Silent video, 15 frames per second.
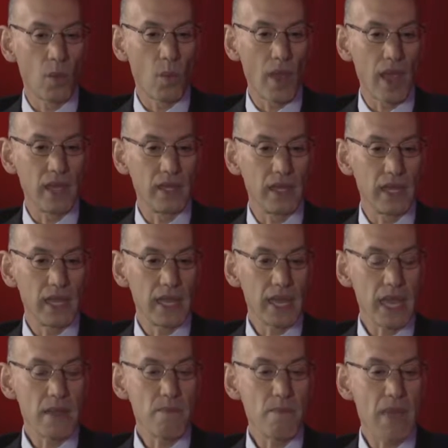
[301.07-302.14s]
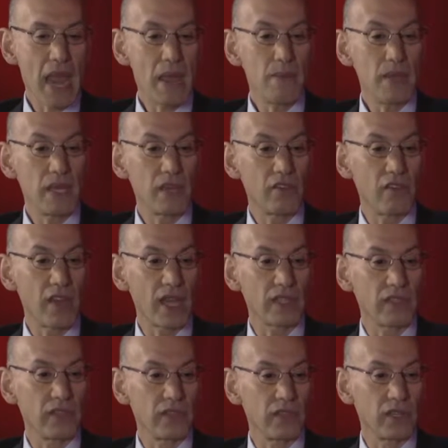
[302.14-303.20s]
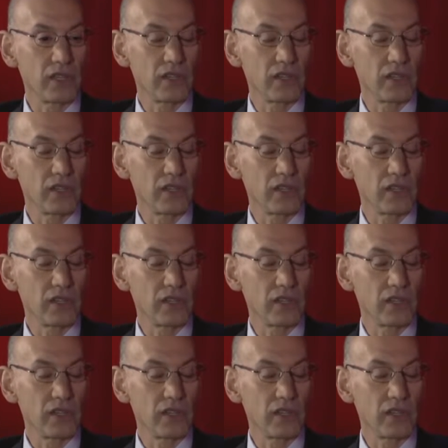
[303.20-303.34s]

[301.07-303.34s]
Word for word: when it may be an effective